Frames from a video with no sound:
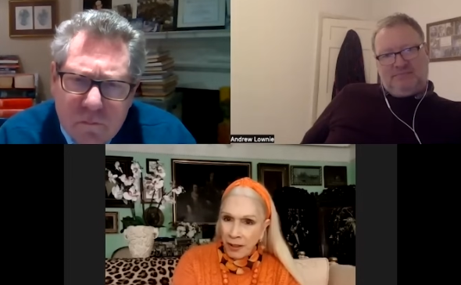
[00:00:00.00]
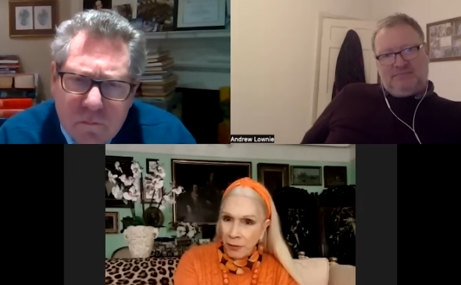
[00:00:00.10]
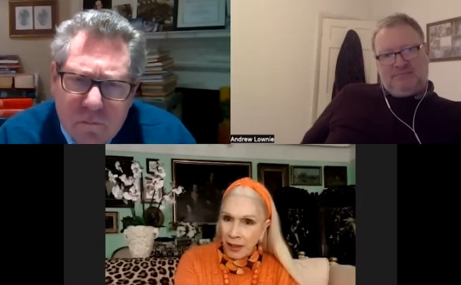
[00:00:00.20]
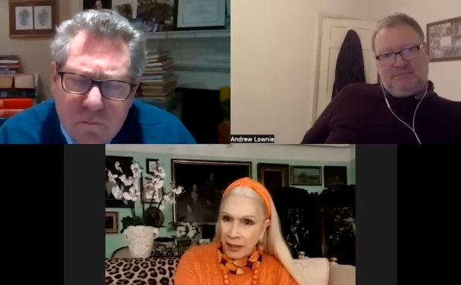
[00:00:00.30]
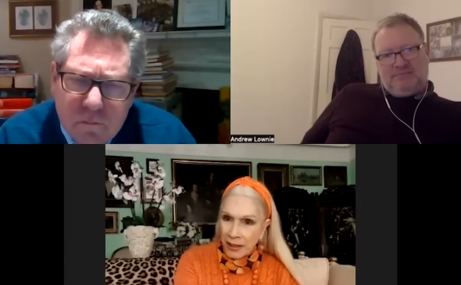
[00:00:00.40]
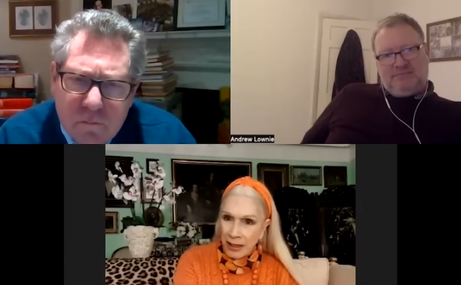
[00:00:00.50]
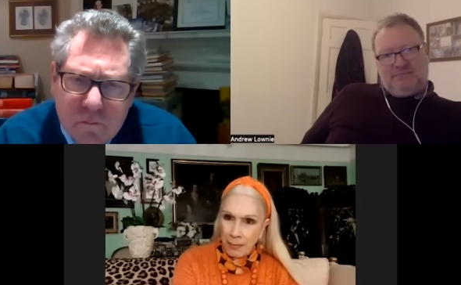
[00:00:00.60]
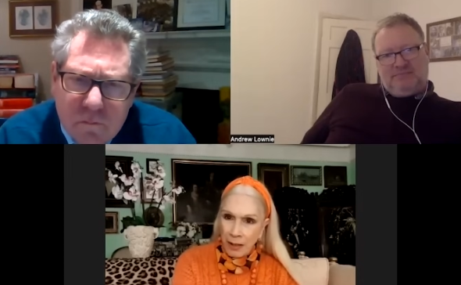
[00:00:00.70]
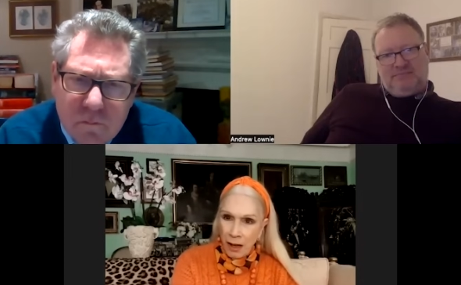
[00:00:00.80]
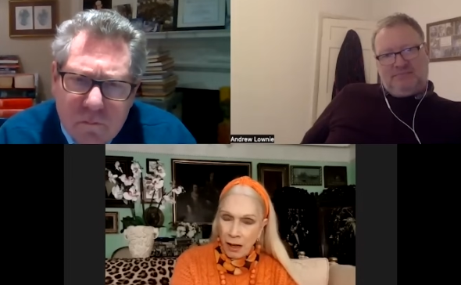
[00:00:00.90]
Speaker 1: the
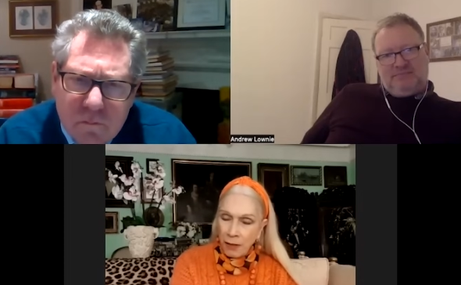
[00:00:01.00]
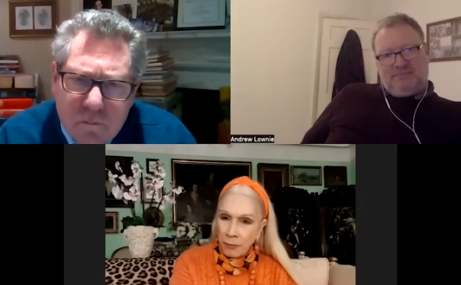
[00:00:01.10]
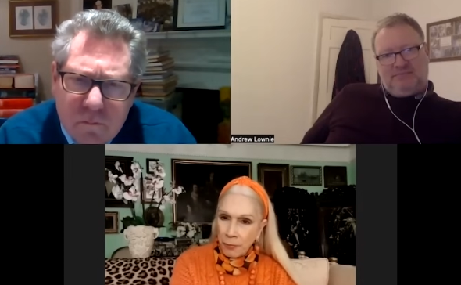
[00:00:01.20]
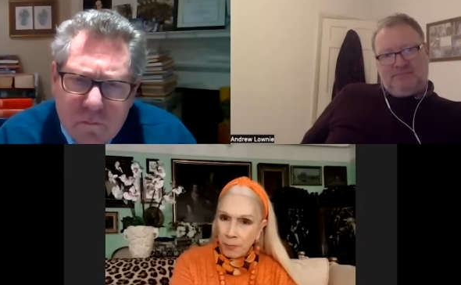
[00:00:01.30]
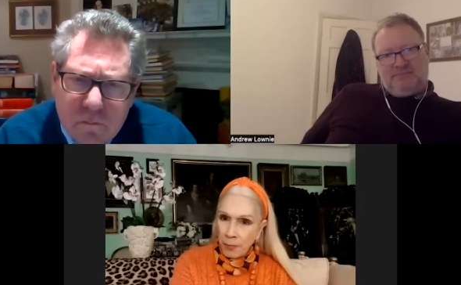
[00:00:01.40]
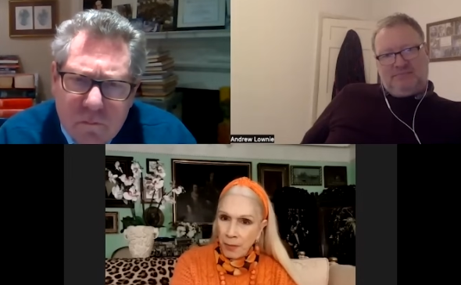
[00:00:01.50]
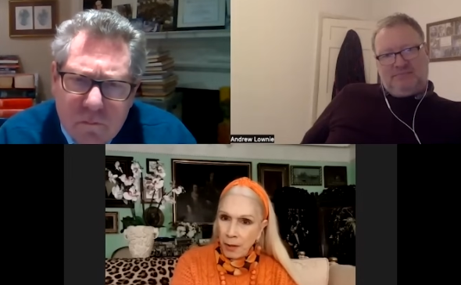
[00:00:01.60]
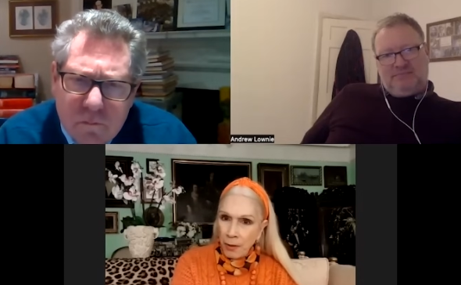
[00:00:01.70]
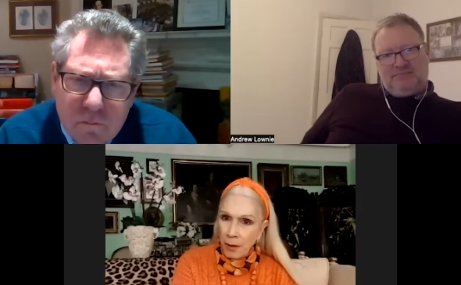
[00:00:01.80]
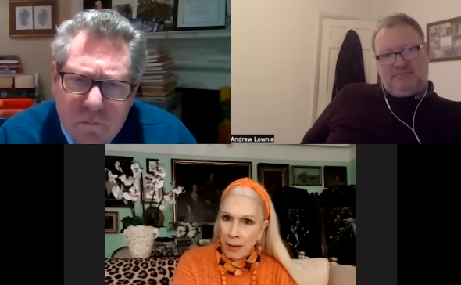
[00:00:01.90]
victim of
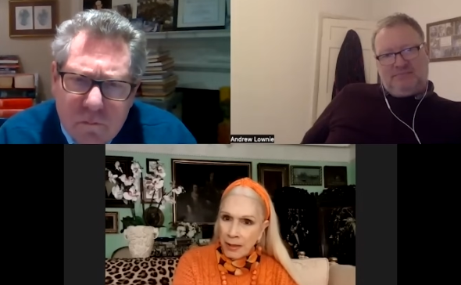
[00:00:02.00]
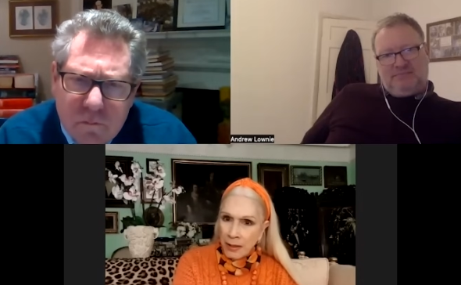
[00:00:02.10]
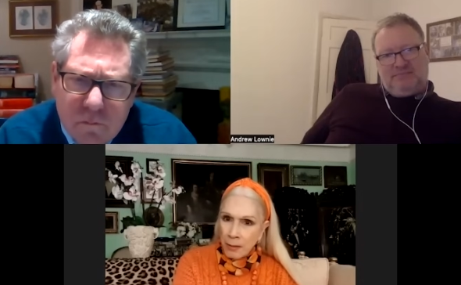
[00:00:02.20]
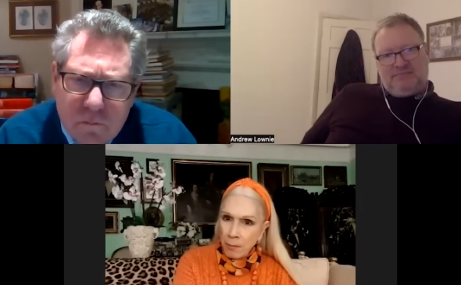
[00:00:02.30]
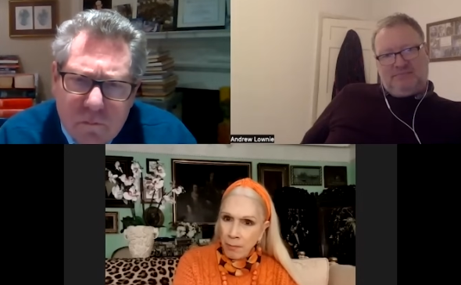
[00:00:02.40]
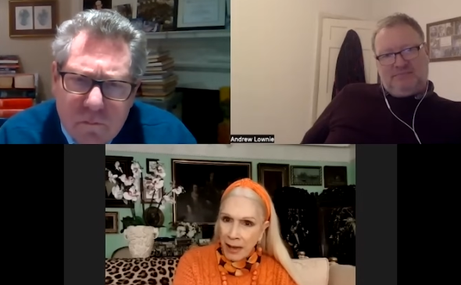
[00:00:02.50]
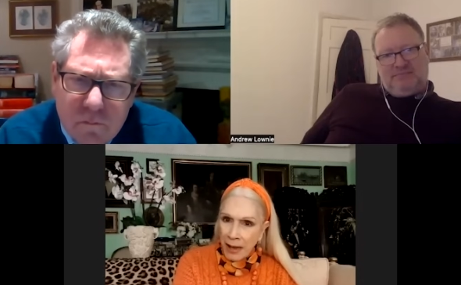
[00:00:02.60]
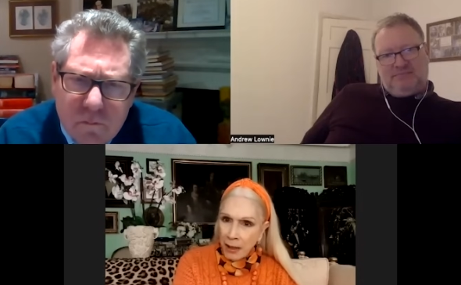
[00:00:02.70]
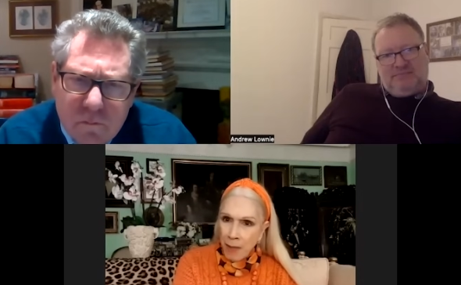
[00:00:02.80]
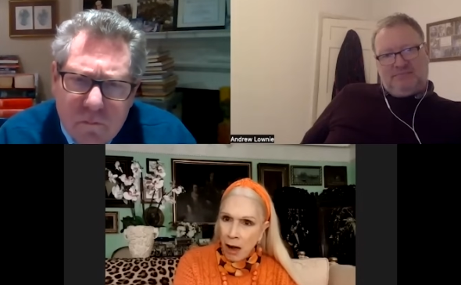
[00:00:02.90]
a
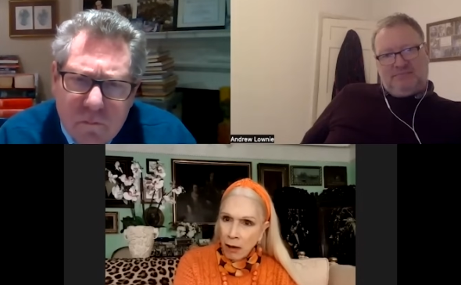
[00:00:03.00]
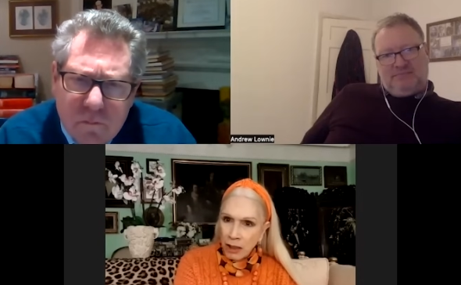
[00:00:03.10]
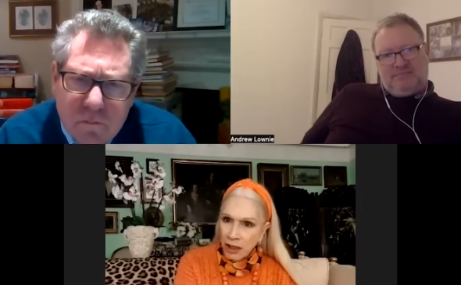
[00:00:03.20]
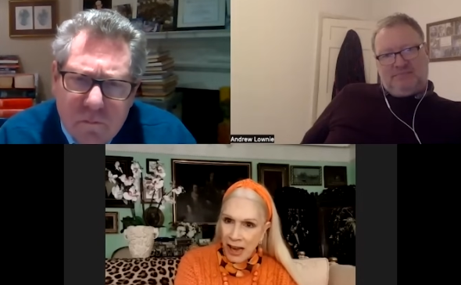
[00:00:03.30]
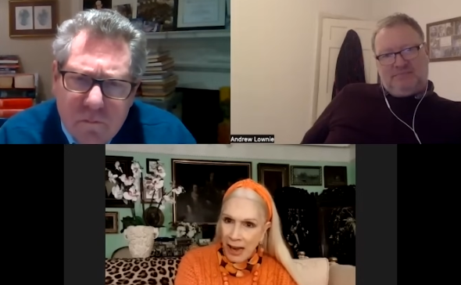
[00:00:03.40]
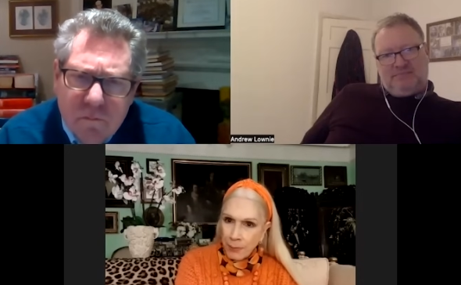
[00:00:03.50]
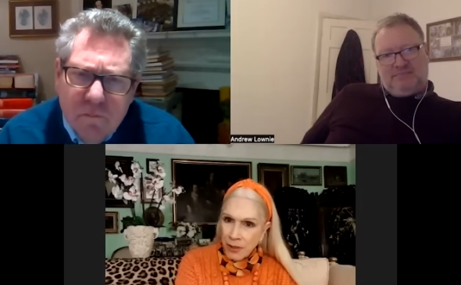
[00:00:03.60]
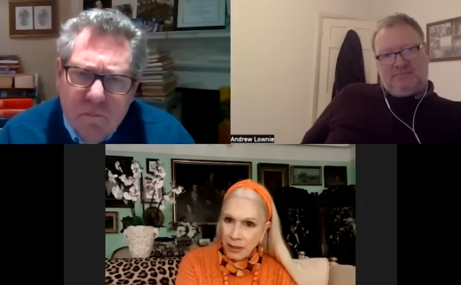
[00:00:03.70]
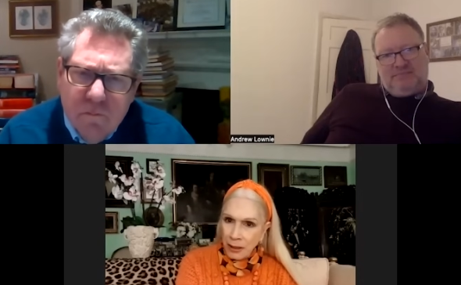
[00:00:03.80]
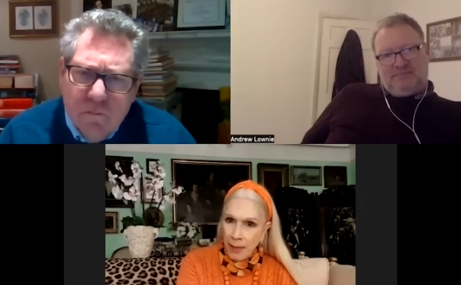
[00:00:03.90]
Meghan Markle
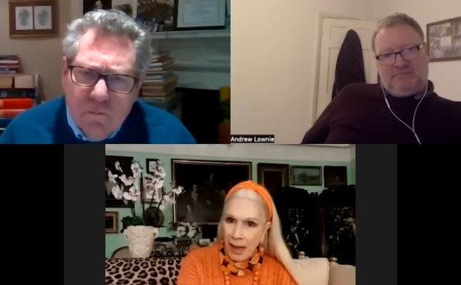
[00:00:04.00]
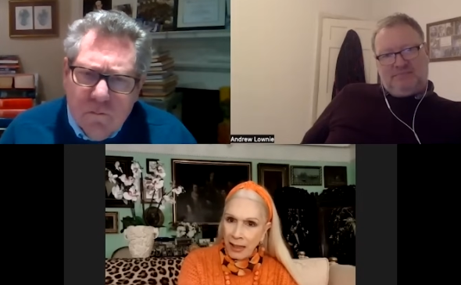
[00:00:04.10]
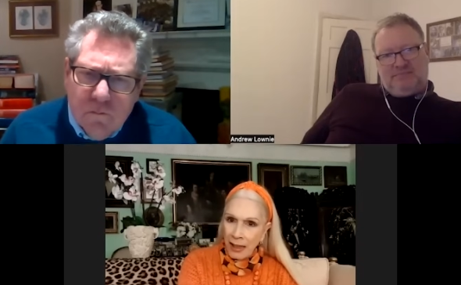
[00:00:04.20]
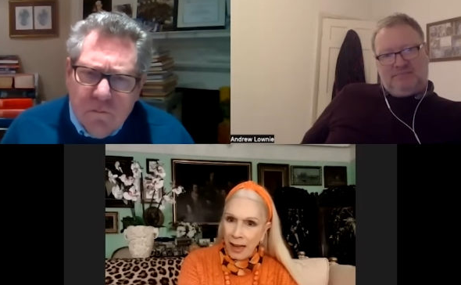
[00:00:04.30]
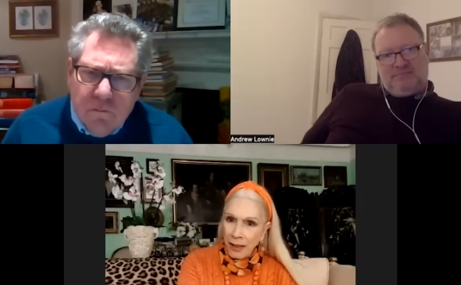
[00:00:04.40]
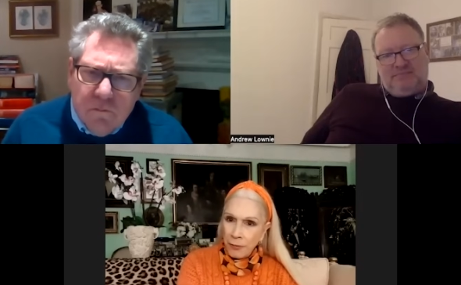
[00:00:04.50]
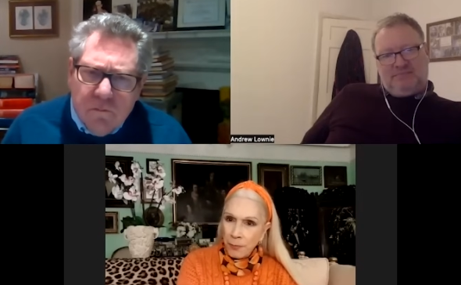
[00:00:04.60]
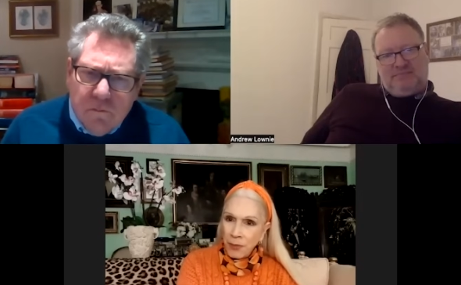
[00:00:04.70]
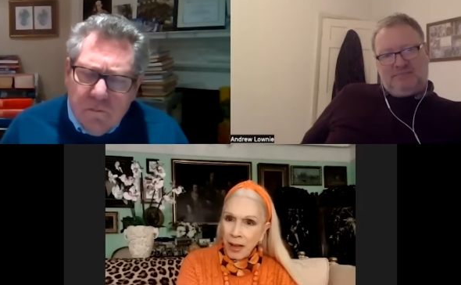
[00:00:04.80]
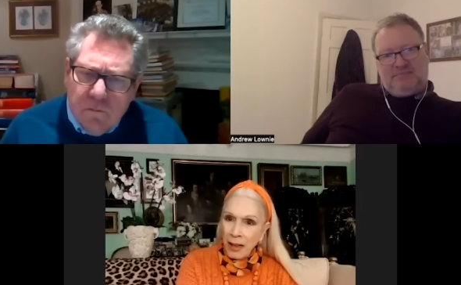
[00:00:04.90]
types in my life,
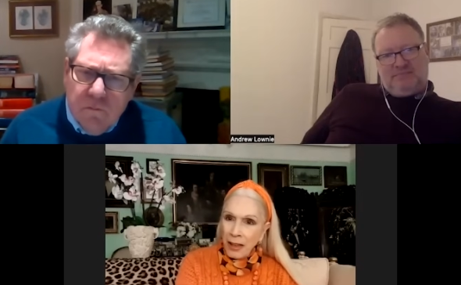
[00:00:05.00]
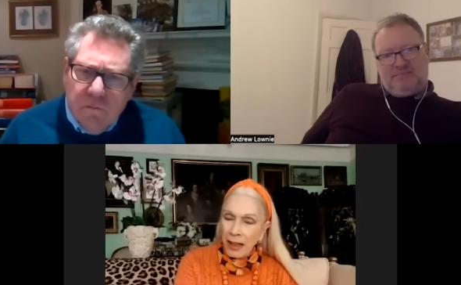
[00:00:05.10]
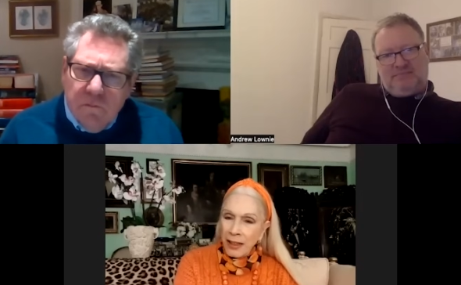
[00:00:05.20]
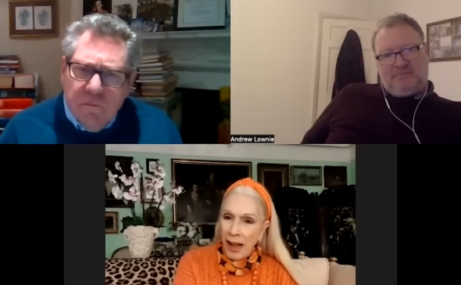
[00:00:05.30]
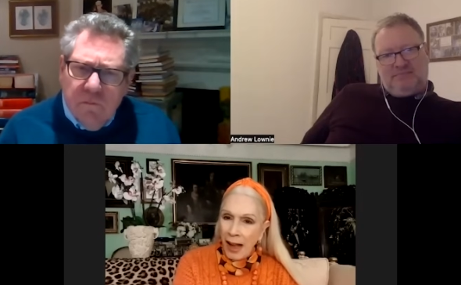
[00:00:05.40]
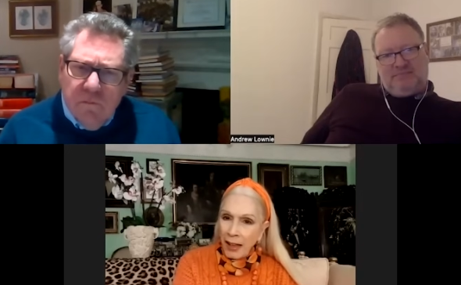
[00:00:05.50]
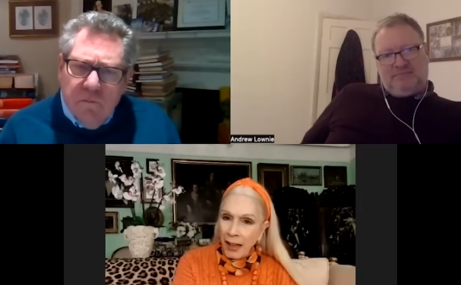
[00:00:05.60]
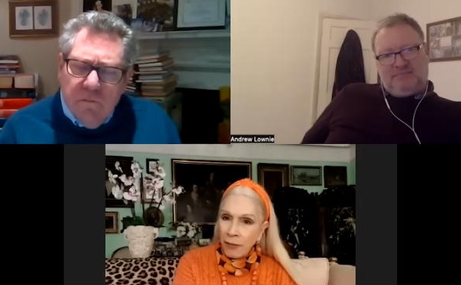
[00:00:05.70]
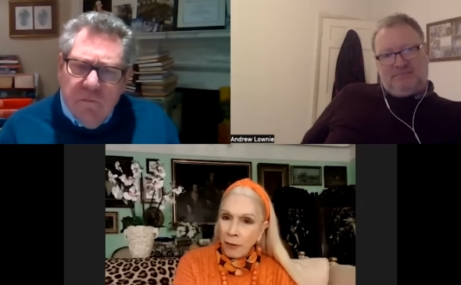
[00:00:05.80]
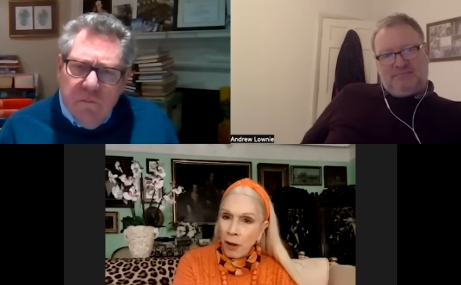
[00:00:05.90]
and I
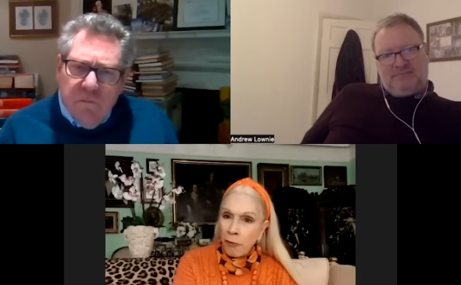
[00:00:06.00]
have